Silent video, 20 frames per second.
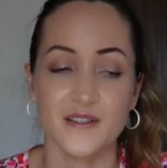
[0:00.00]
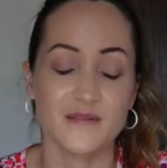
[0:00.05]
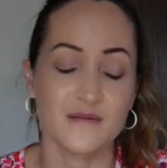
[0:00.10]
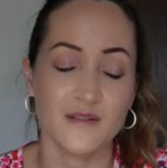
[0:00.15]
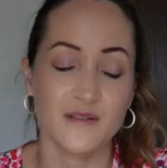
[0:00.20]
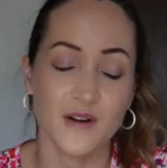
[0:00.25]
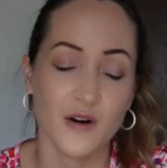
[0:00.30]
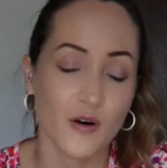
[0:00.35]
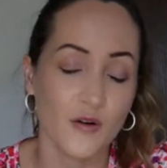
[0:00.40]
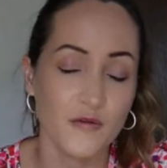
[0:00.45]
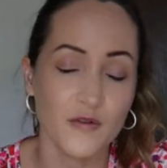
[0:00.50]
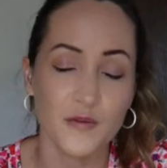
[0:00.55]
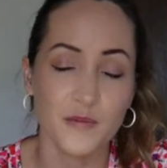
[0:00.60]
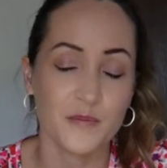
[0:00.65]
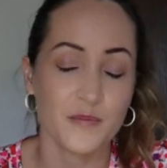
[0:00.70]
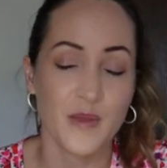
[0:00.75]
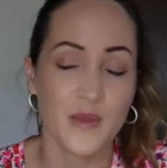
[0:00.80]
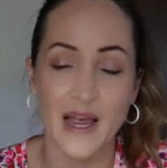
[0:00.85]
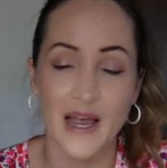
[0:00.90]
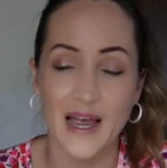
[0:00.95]

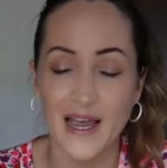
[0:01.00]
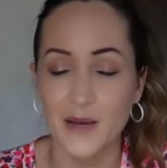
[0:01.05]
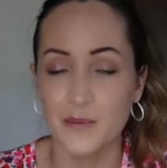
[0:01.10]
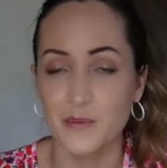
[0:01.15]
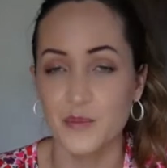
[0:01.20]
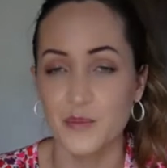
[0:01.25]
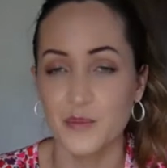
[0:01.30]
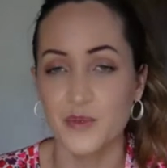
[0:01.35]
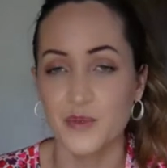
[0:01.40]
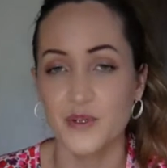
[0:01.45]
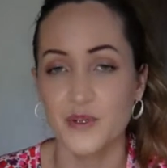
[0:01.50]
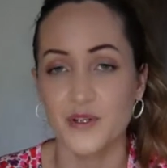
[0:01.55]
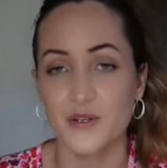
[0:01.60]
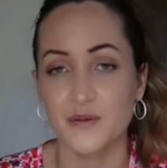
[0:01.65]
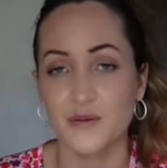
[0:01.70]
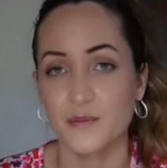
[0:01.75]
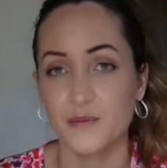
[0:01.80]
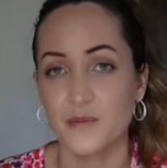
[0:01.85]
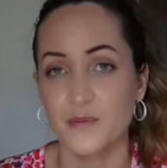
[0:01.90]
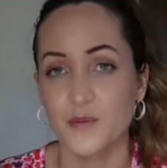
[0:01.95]
overhyped
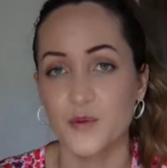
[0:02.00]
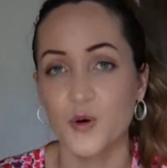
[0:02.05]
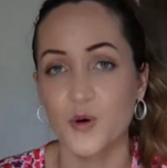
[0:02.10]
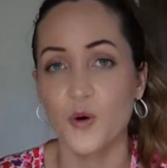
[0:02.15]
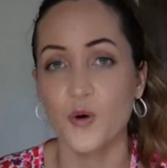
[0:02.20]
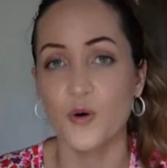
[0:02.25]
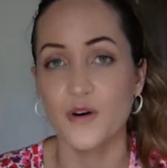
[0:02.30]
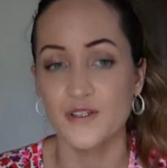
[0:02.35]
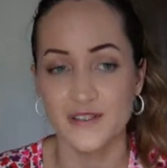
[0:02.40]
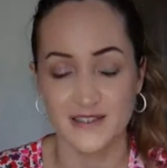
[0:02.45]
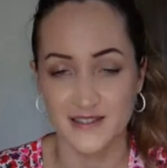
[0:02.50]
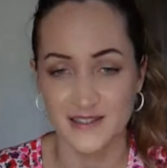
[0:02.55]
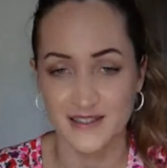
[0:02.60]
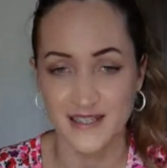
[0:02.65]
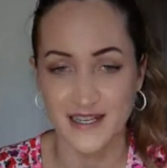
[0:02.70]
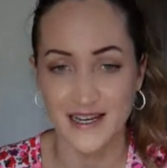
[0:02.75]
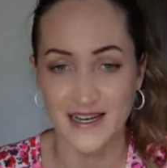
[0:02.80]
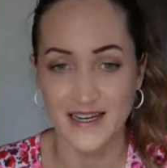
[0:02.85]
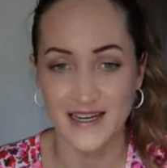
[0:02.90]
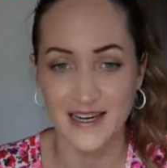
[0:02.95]
course that
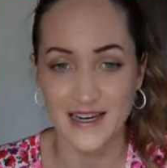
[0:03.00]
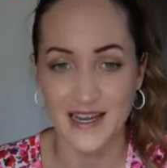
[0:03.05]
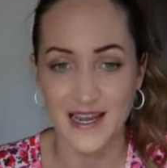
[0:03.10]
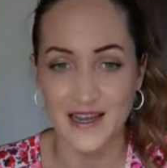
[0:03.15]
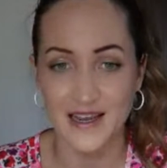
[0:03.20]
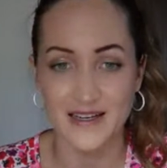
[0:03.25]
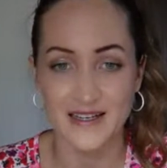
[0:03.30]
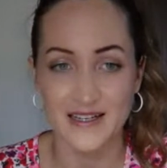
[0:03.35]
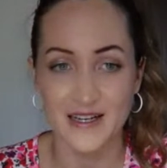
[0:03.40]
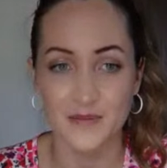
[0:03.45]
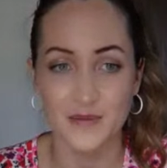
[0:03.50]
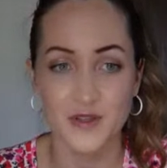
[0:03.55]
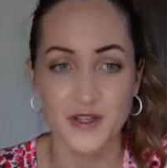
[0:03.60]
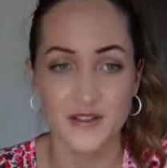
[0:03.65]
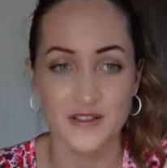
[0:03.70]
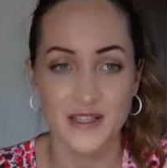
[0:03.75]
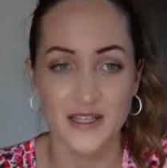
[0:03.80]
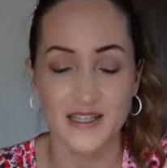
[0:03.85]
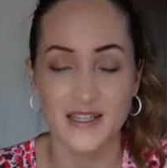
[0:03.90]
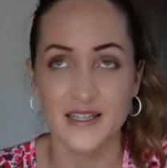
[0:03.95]
I ended up not
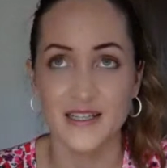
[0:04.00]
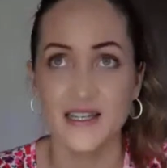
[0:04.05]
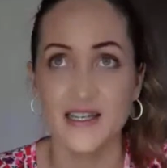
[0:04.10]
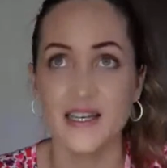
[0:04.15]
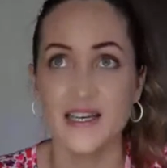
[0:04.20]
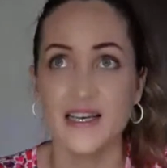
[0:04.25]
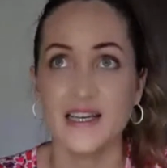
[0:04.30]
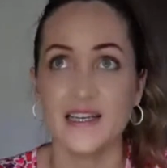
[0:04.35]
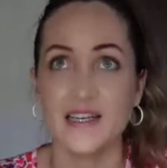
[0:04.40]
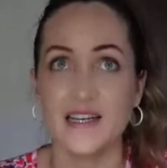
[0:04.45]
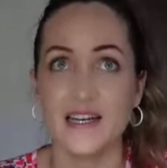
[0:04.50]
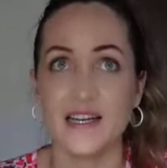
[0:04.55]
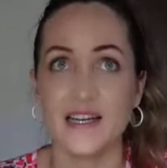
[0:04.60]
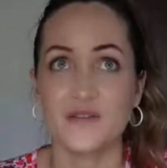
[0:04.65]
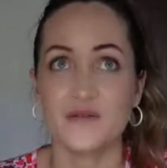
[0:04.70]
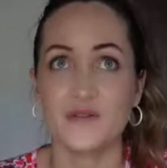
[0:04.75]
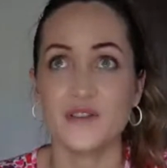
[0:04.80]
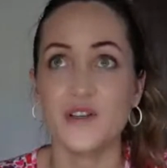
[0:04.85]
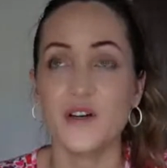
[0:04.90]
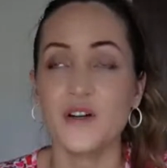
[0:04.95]
getting the kind of
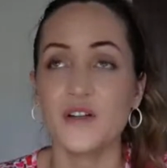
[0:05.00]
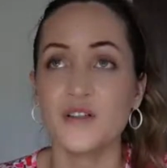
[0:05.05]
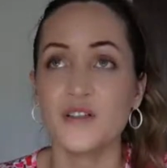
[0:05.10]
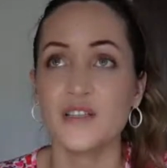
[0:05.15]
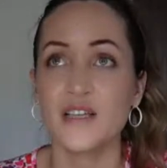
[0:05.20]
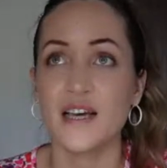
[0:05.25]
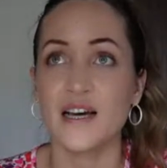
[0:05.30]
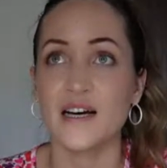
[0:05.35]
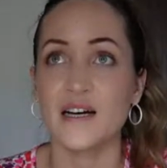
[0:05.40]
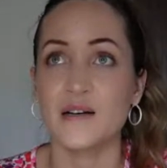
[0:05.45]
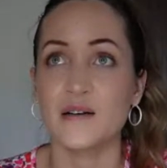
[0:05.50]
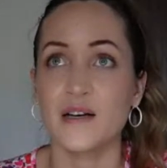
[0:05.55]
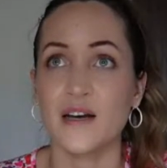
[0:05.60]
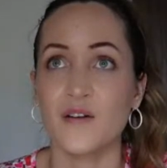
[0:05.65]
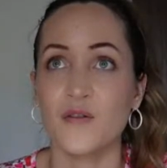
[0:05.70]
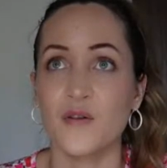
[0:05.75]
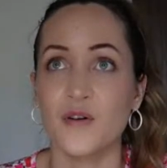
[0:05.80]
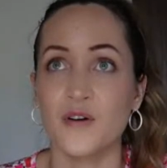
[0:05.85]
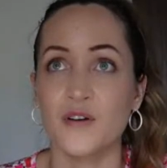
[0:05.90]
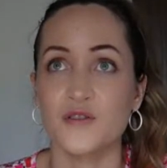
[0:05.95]
result
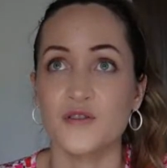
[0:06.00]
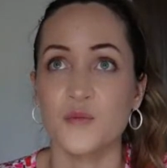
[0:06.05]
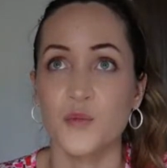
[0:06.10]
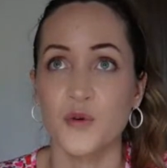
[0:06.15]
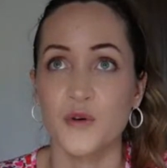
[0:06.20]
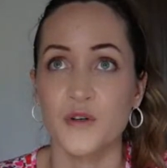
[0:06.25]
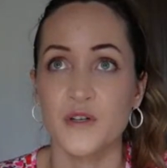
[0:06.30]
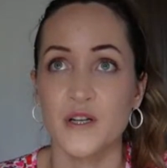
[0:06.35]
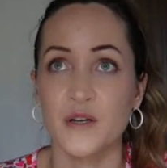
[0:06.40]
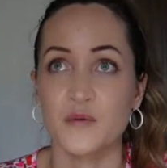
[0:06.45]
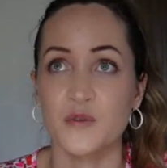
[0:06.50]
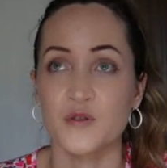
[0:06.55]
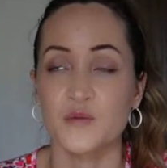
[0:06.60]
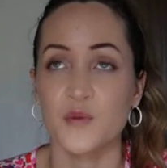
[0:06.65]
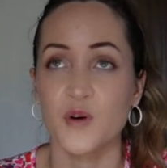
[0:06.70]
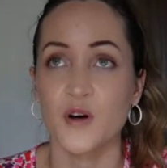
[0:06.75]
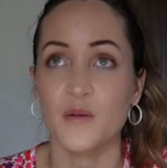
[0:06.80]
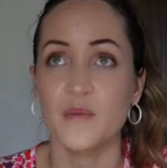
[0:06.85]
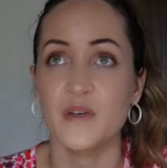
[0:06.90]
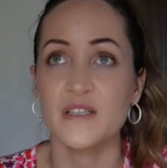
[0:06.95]
or support that was
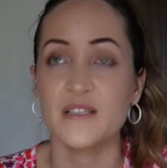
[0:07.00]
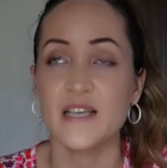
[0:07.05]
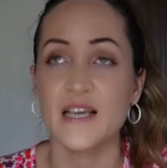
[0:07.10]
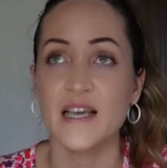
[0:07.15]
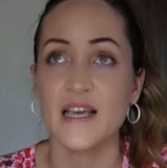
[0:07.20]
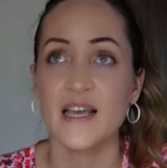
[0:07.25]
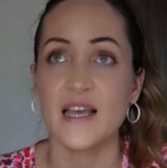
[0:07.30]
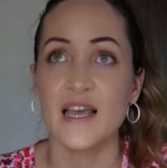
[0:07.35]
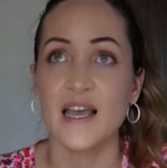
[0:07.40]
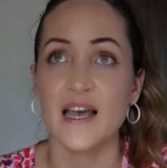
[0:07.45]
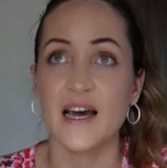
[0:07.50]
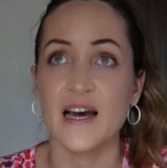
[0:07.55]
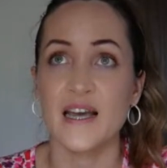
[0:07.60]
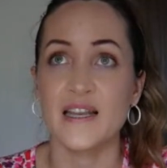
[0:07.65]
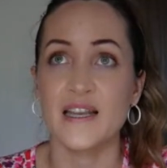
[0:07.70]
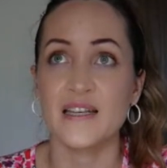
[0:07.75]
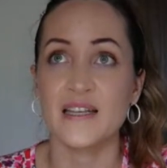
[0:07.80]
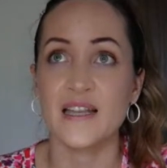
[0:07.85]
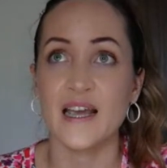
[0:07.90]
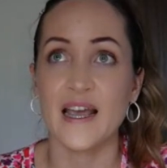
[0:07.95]
promised.
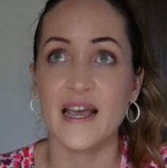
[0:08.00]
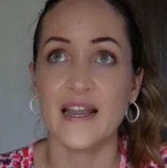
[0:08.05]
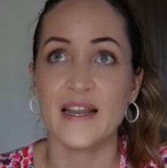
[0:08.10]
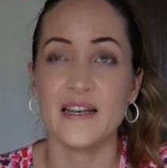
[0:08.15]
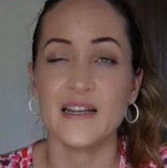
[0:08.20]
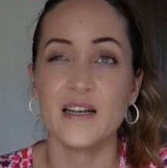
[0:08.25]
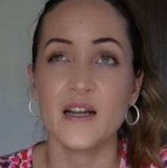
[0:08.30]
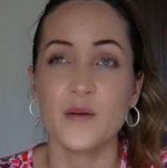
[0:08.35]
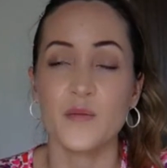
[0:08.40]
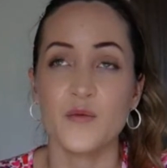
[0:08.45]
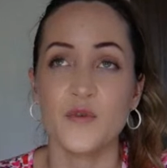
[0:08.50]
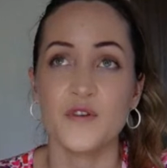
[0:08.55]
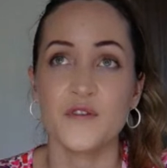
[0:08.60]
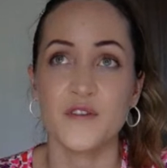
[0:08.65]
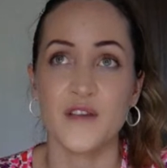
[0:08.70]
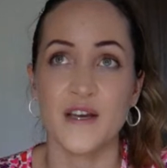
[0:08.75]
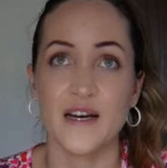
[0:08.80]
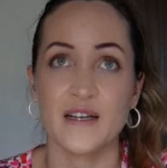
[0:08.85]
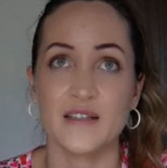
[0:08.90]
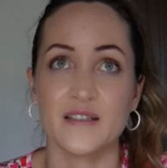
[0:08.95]
And I ended up
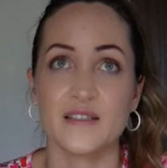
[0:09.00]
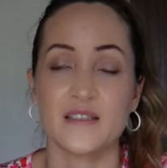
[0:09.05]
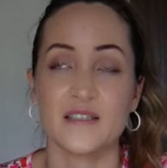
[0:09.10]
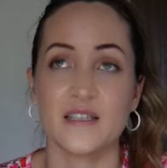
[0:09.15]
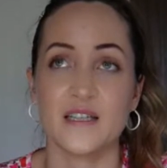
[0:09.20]
with that